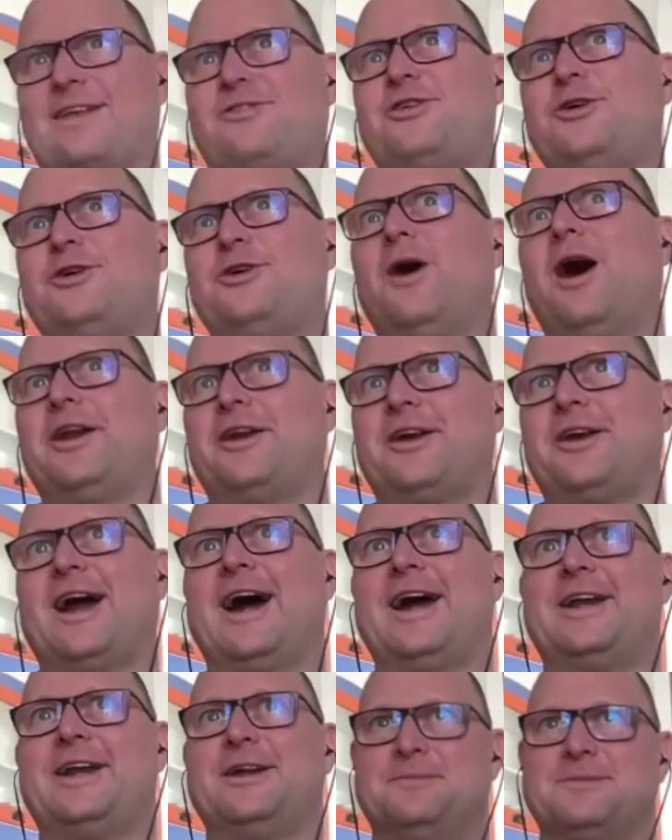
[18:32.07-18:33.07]
200
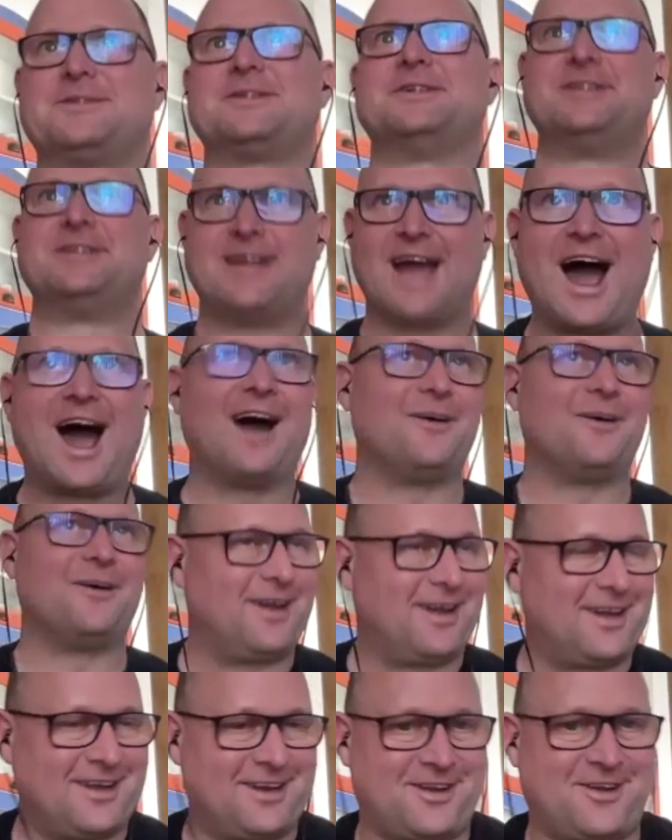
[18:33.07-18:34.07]
items, so yeah,
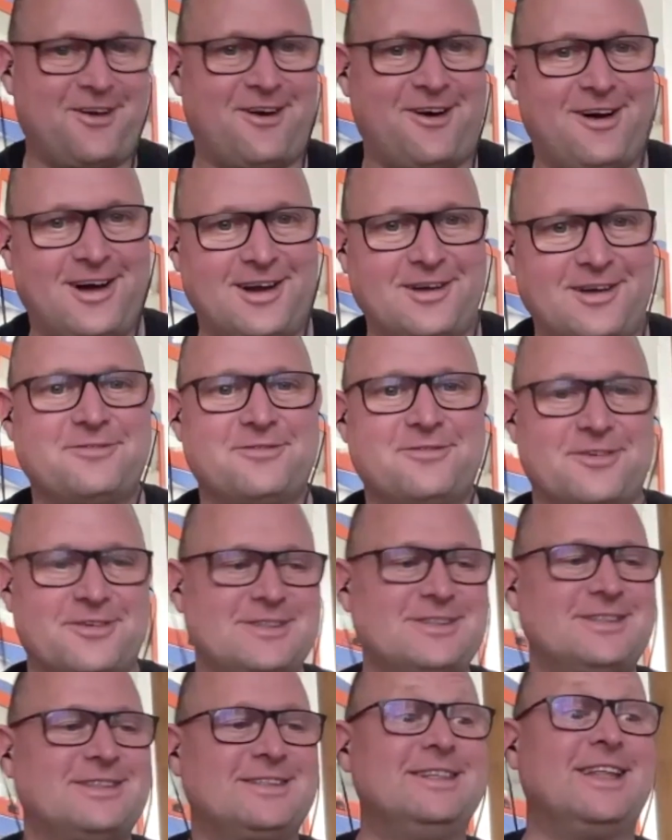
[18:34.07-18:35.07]
we could go on for
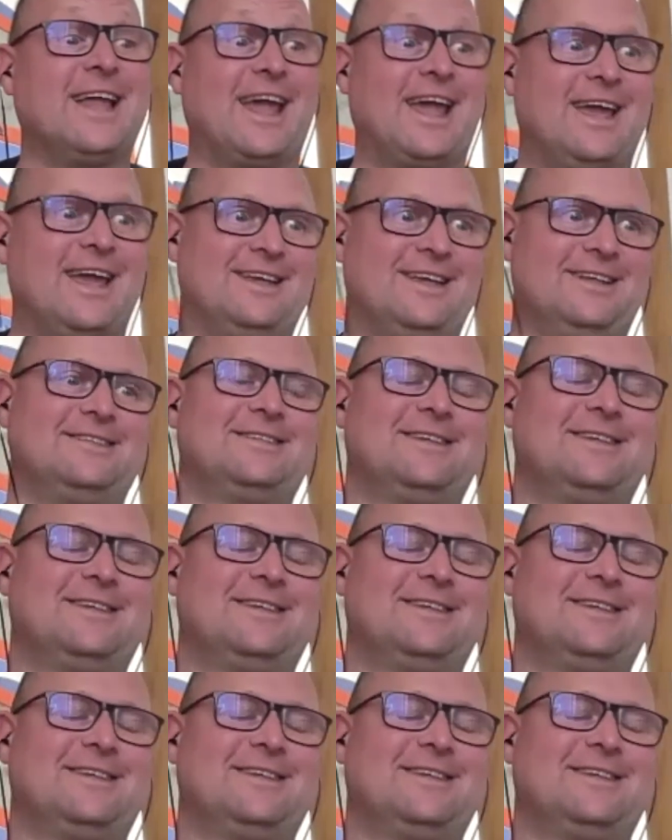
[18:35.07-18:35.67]
days.